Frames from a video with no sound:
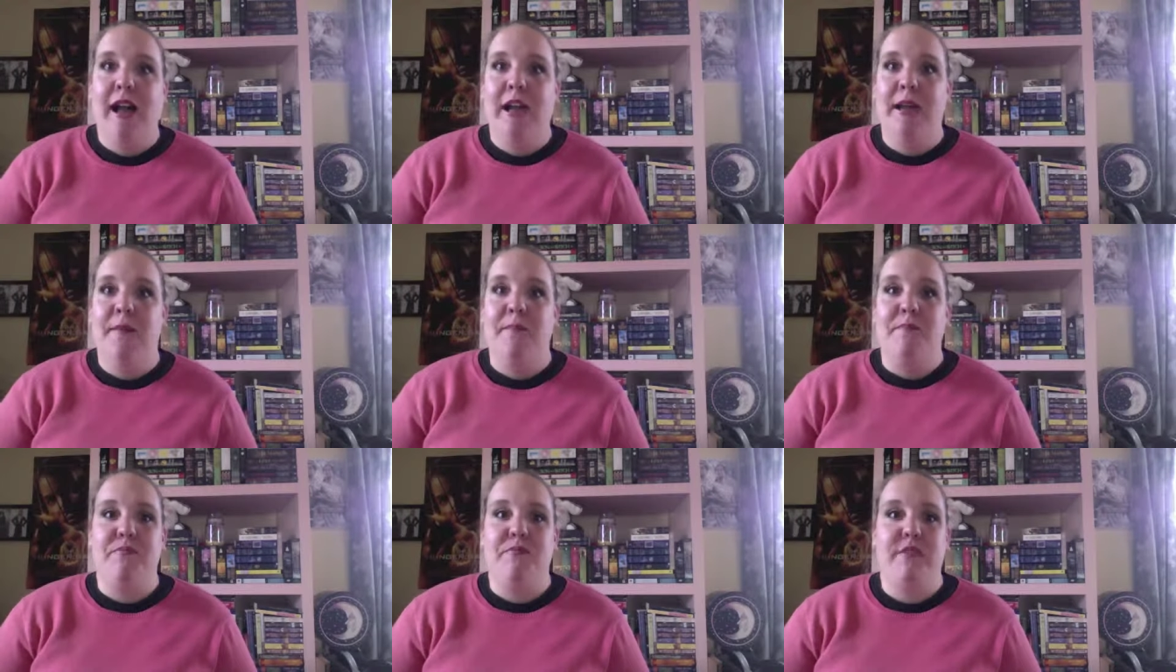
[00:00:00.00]
I
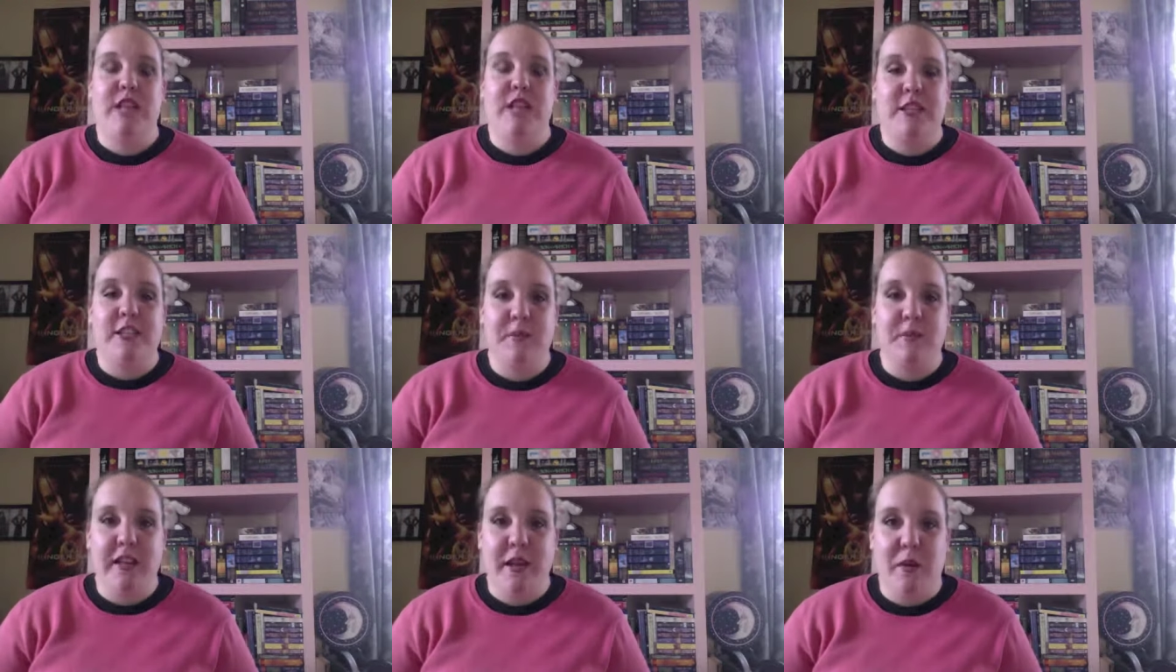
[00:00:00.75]
am
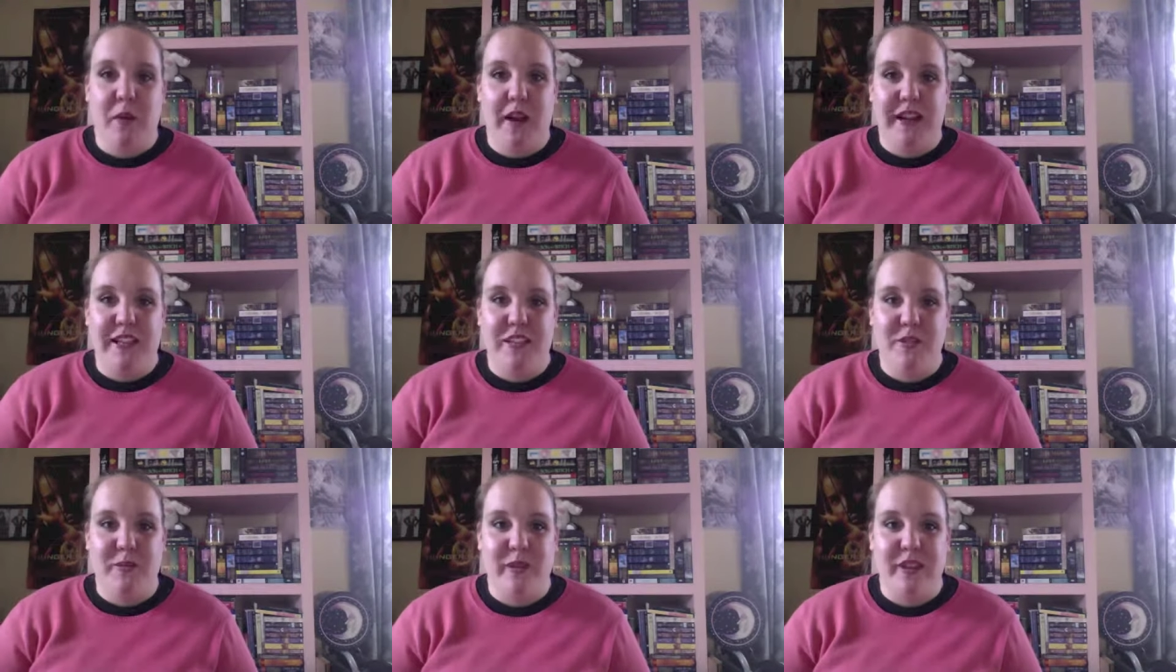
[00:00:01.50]
desperately
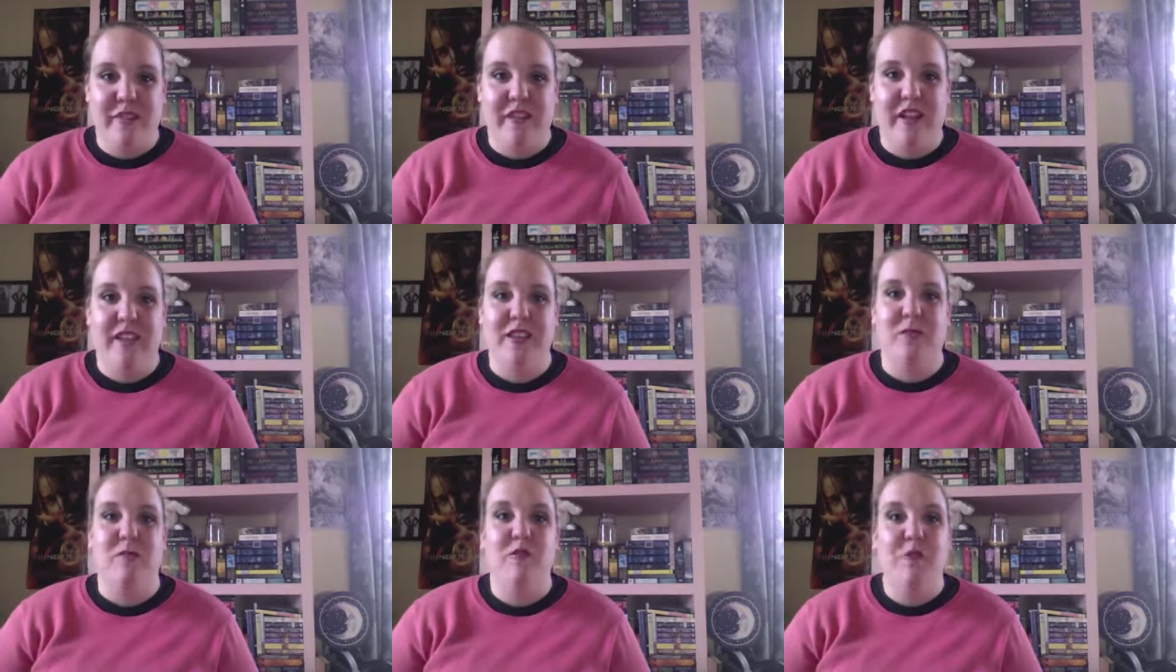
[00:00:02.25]
wanting to read
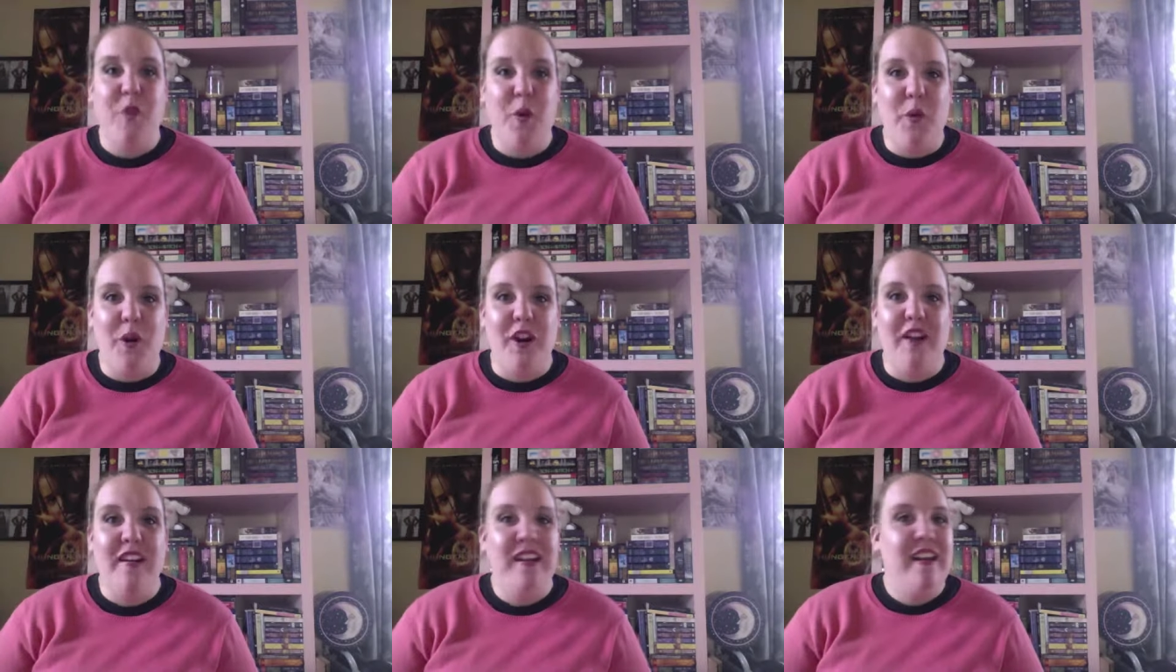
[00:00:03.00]
Volume
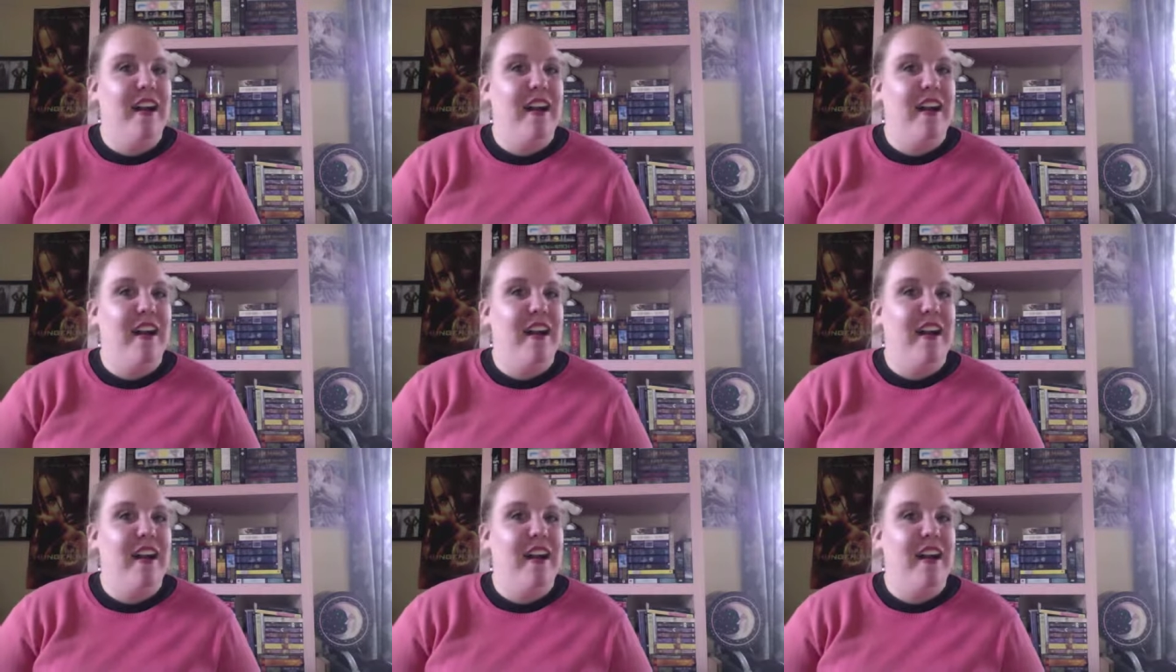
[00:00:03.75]
4.